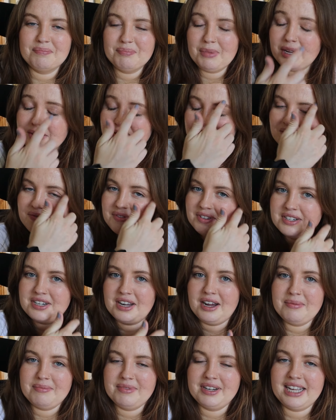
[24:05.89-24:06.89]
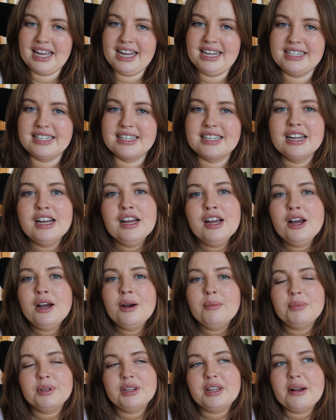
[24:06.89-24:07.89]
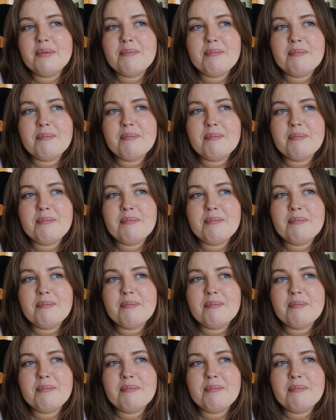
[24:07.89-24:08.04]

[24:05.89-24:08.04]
Most of the time we can't, but there